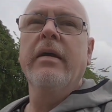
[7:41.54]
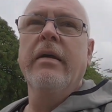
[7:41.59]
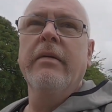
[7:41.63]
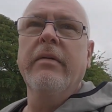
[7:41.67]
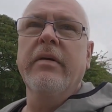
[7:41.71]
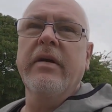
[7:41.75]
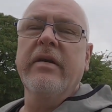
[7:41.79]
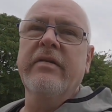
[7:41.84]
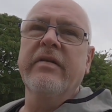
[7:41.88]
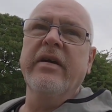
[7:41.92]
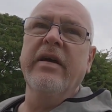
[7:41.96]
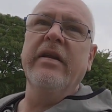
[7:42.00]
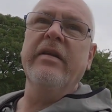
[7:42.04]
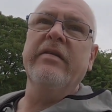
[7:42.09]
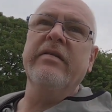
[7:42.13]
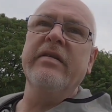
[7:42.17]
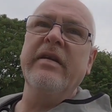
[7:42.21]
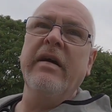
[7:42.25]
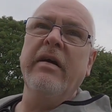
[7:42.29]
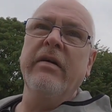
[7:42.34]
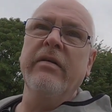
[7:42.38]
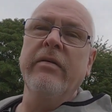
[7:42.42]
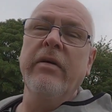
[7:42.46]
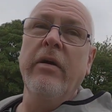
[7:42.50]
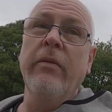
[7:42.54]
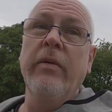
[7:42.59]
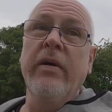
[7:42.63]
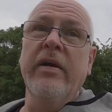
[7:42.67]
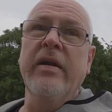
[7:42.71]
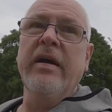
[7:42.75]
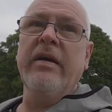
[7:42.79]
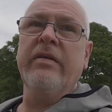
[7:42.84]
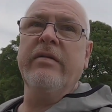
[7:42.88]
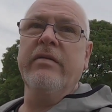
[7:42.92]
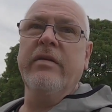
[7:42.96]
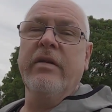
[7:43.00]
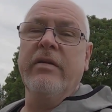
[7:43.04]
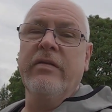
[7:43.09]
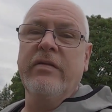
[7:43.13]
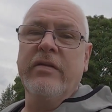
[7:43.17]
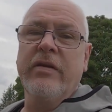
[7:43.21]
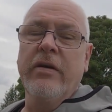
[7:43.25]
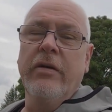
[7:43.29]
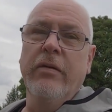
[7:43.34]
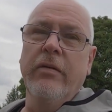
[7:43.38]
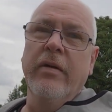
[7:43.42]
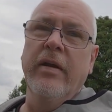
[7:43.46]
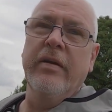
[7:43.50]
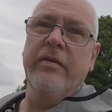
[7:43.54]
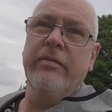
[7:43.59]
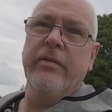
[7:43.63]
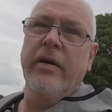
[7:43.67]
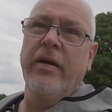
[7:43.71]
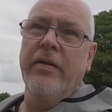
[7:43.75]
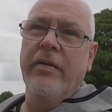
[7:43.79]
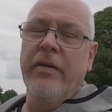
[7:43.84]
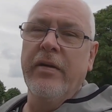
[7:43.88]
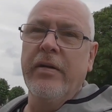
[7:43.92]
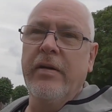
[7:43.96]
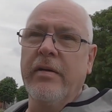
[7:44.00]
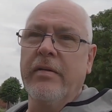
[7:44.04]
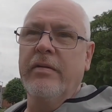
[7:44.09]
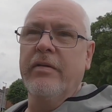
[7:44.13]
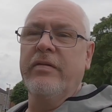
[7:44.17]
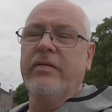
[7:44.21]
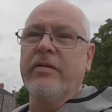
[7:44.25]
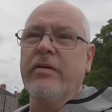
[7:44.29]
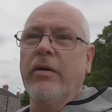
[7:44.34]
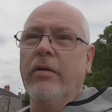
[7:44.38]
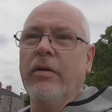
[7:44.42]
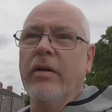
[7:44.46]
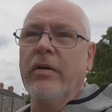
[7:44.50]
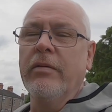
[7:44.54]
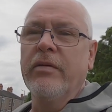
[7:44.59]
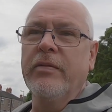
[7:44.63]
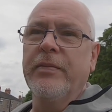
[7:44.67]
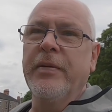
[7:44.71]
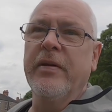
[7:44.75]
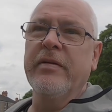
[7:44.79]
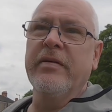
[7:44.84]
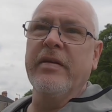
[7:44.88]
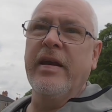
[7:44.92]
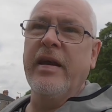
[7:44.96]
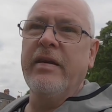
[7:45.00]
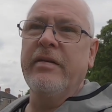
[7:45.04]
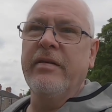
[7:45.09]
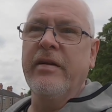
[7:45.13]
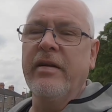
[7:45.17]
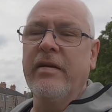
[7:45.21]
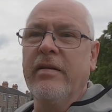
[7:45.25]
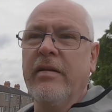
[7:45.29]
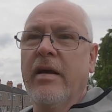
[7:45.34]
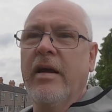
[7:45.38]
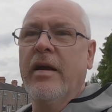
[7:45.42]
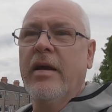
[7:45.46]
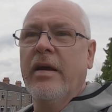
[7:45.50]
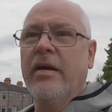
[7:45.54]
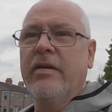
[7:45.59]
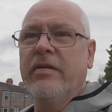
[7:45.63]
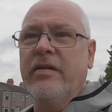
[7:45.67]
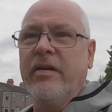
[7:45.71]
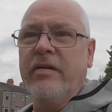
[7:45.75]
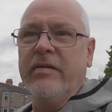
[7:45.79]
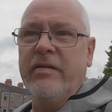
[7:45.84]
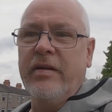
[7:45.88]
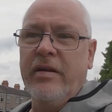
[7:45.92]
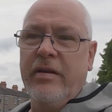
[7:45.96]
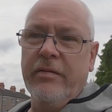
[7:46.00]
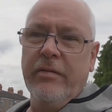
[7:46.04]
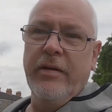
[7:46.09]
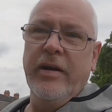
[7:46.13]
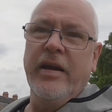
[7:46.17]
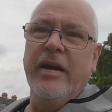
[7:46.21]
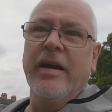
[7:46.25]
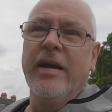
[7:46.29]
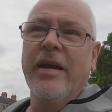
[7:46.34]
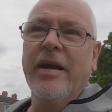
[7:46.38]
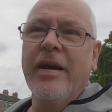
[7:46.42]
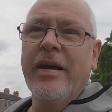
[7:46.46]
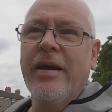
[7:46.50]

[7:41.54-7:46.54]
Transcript: When you turn into Doughty Road, where that's the school is, well, the school that was built in 1863.